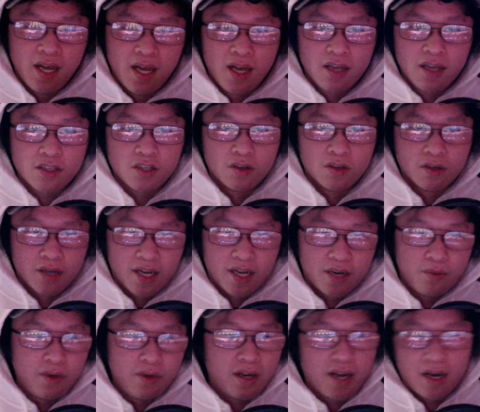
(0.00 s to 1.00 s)
So
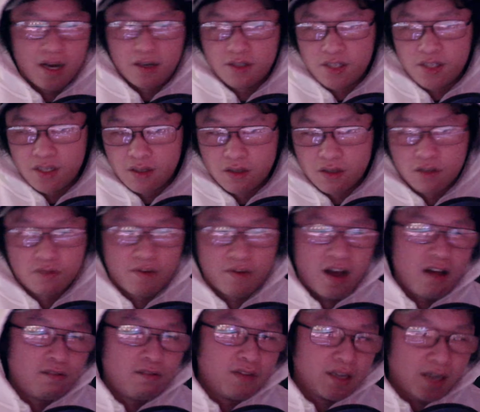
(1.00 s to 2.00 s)
again, we can kind of see there's
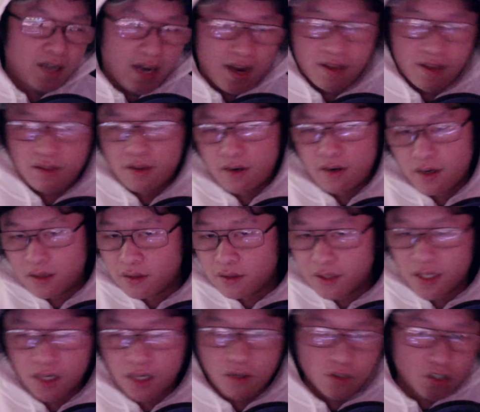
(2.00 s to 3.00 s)
Vivek, Anthony,
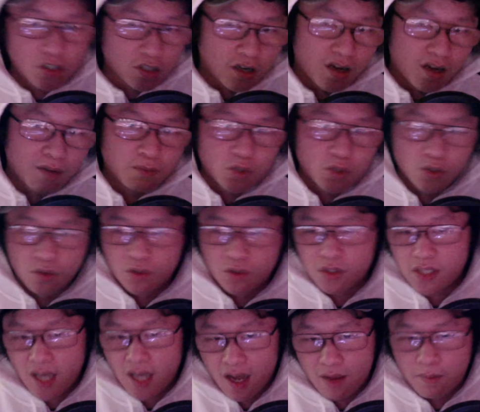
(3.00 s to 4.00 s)
Leo, Chomp,
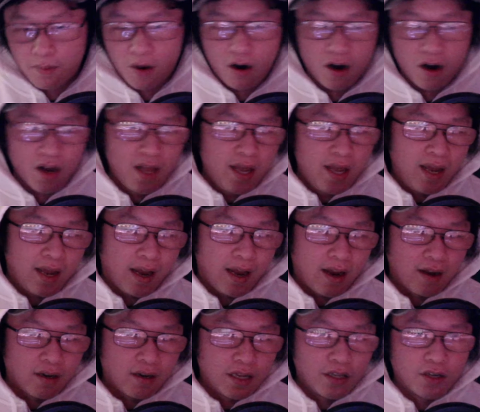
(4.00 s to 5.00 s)
Jules, Hybar,
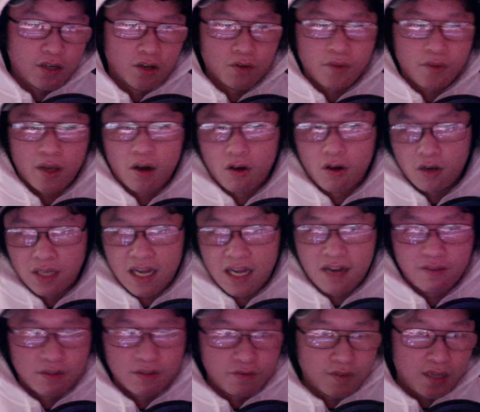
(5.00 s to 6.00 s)
and they all
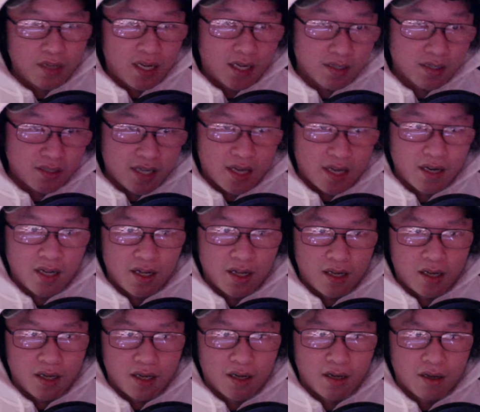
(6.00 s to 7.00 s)
have a set
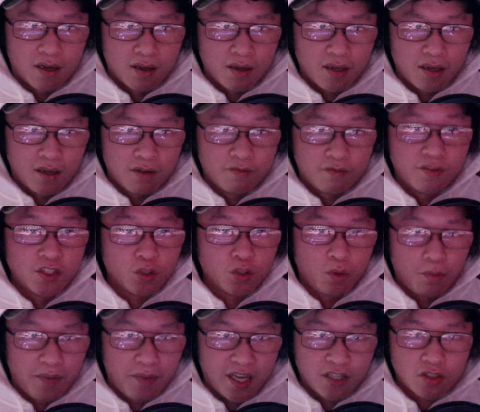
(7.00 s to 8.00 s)
of
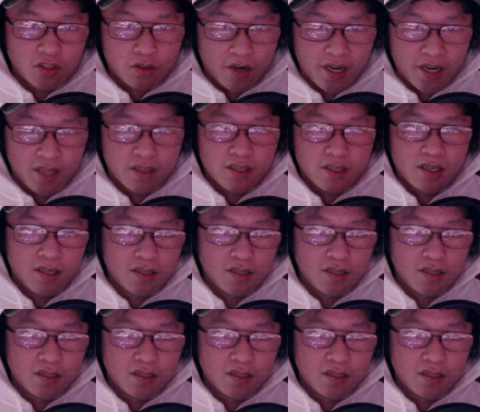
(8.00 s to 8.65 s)
visual base traits.